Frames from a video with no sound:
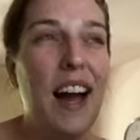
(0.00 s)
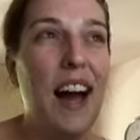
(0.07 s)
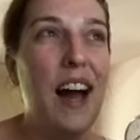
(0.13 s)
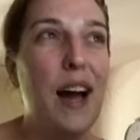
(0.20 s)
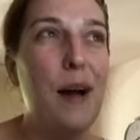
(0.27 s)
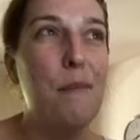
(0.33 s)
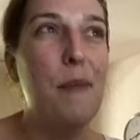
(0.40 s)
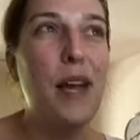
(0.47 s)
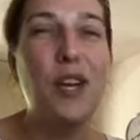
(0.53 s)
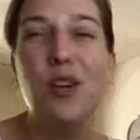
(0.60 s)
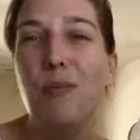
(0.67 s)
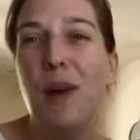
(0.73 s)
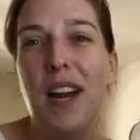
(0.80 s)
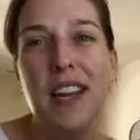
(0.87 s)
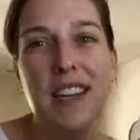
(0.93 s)
um, my
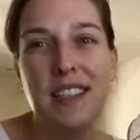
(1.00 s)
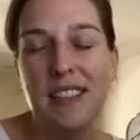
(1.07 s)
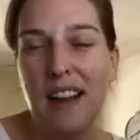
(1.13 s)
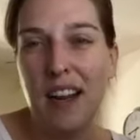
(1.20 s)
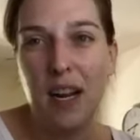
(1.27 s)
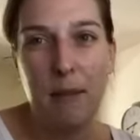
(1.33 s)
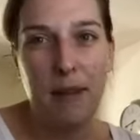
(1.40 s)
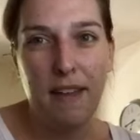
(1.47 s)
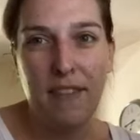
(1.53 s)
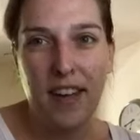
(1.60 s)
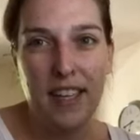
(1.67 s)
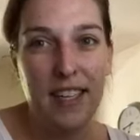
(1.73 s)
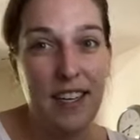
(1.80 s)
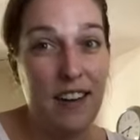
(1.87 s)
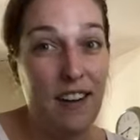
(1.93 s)
couponing is not gonna be
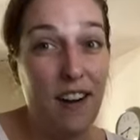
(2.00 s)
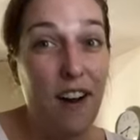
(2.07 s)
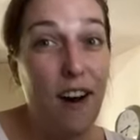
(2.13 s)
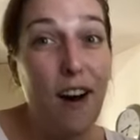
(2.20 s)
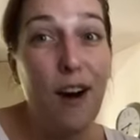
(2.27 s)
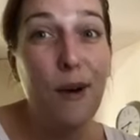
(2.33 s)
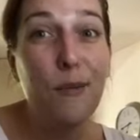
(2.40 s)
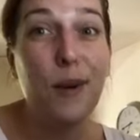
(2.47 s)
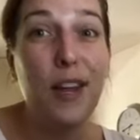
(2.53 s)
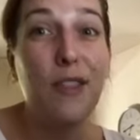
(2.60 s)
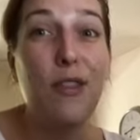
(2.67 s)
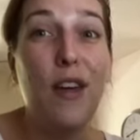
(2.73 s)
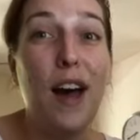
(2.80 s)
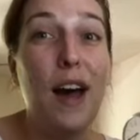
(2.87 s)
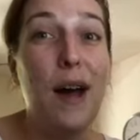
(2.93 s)
affected at all with
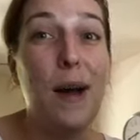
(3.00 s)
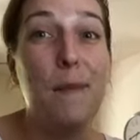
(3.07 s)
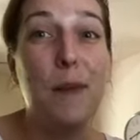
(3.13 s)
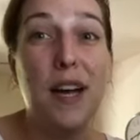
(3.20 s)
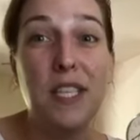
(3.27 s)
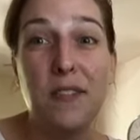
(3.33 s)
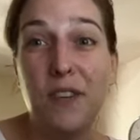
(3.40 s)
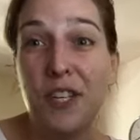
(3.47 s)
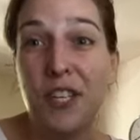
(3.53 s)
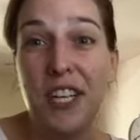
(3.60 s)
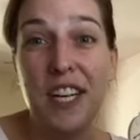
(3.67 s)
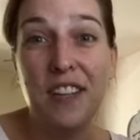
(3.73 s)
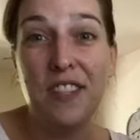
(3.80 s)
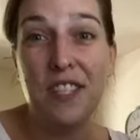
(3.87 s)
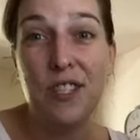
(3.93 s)
um, us
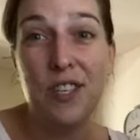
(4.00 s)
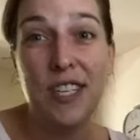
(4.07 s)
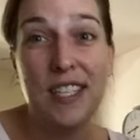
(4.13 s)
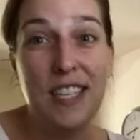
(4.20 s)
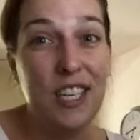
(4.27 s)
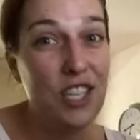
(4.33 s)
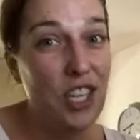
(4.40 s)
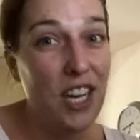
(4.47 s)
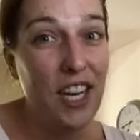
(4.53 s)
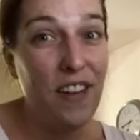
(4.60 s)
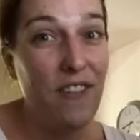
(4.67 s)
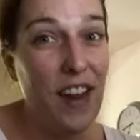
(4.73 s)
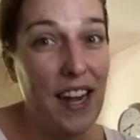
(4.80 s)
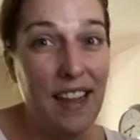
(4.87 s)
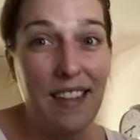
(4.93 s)
figuring out this transition.
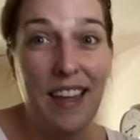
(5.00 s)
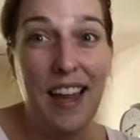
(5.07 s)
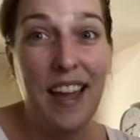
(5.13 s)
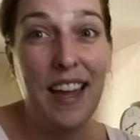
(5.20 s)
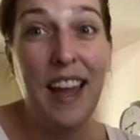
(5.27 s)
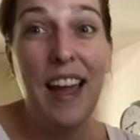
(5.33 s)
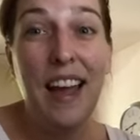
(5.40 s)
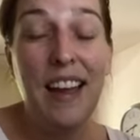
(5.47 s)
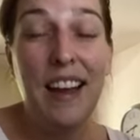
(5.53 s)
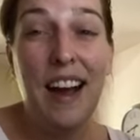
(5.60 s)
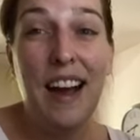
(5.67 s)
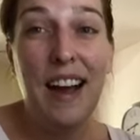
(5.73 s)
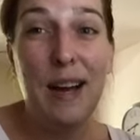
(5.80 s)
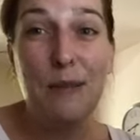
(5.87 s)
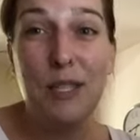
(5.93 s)
If anything,
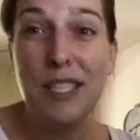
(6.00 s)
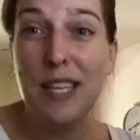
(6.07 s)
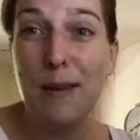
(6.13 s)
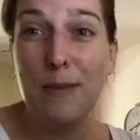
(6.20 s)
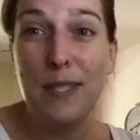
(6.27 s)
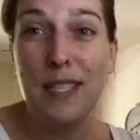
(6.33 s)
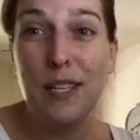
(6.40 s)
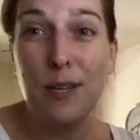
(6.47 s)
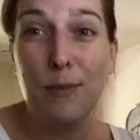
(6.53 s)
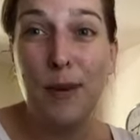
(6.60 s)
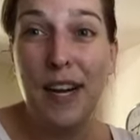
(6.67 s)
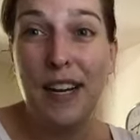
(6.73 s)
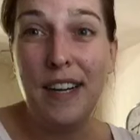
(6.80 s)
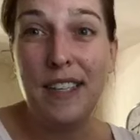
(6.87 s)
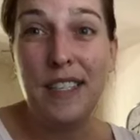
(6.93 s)
uh, just keep us in your
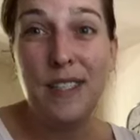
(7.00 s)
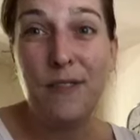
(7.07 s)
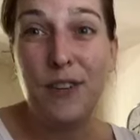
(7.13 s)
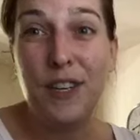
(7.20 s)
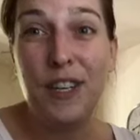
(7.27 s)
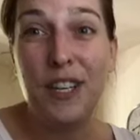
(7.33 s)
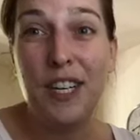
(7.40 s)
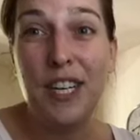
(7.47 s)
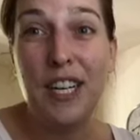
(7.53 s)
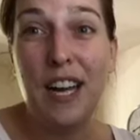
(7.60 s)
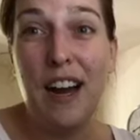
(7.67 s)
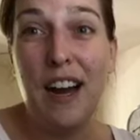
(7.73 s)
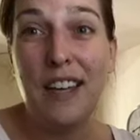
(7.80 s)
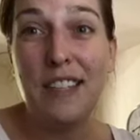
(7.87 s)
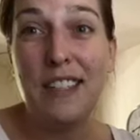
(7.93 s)
prayers for
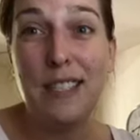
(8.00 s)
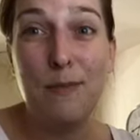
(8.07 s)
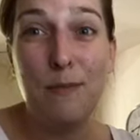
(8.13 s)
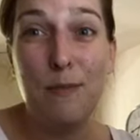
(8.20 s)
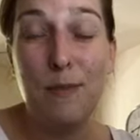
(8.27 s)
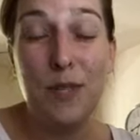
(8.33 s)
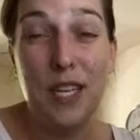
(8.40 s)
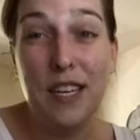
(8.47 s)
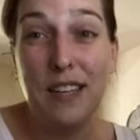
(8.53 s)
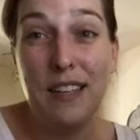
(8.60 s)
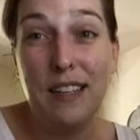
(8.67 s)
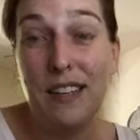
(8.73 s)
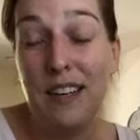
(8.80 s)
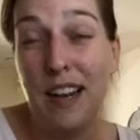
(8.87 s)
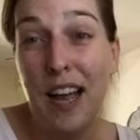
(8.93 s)
God to
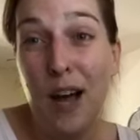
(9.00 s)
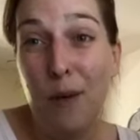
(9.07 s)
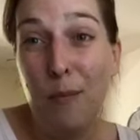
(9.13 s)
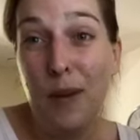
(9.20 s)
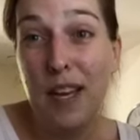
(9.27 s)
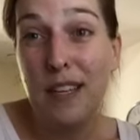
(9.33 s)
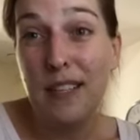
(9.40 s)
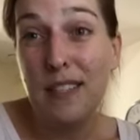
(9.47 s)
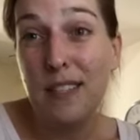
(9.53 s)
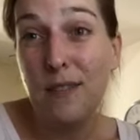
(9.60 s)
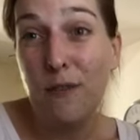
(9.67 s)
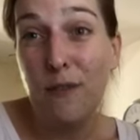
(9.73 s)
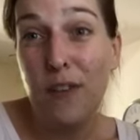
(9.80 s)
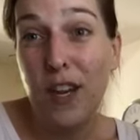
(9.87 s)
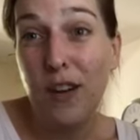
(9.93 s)
to help
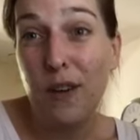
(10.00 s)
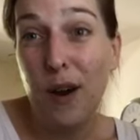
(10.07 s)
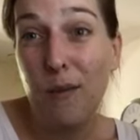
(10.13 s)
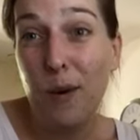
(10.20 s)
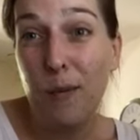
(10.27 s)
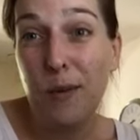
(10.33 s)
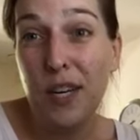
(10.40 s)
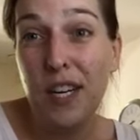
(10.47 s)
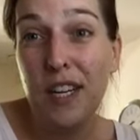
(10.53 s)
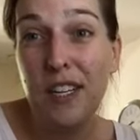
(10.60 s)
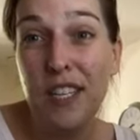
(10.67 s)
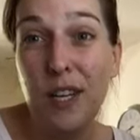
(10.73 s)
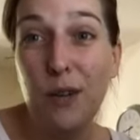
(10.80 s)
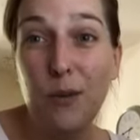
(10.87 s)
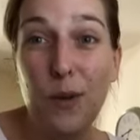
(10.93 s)
us figure out what we're going
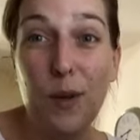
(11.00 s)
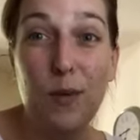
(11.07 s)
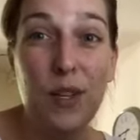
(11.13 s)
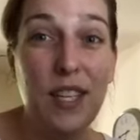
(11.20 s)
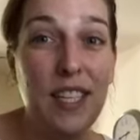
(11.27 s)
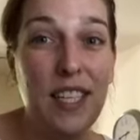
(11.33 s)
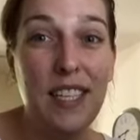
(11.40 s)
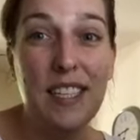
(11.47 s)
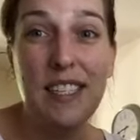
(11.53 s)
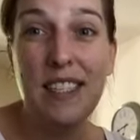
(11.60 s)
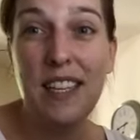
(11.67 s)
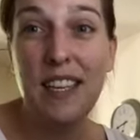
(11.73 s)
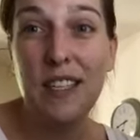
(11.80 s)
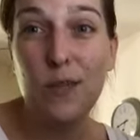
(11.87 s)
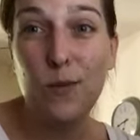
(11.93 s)
to do. We really need to
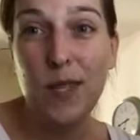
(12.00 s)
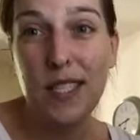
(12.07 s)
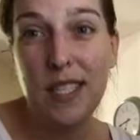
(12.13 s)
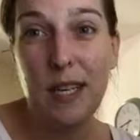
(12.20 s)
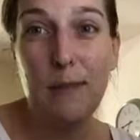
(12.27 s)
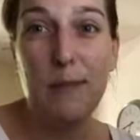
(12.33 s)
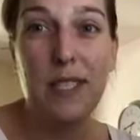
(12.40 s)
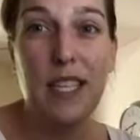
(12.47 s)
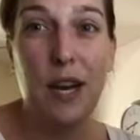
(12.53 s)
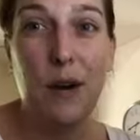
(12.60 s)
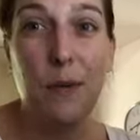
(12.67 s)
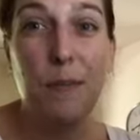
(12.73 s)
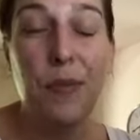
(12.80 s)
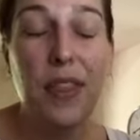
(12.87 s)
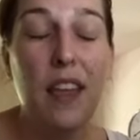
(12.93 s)
seek his wisdom.
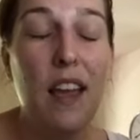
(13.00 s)
So